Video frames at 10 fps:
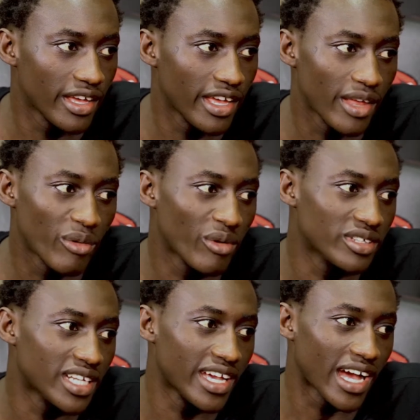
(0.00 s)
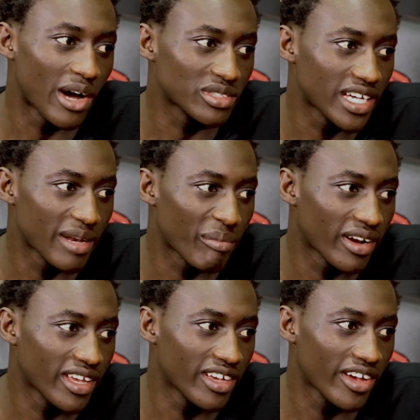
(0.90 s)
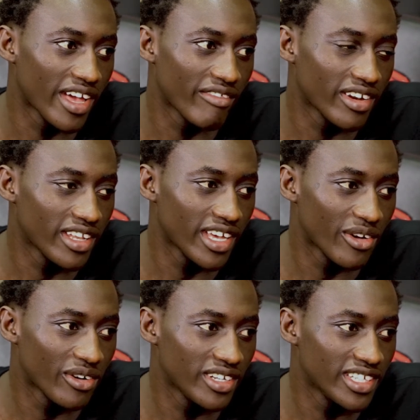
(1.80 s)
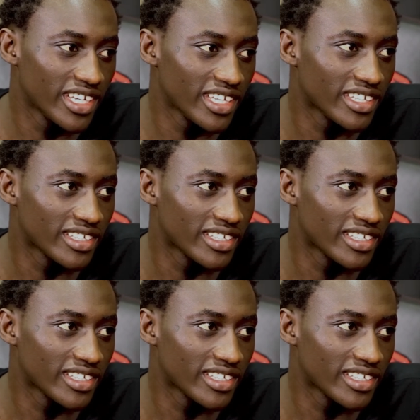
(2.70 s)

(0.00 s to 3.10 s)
and we was outside playing every day, all day.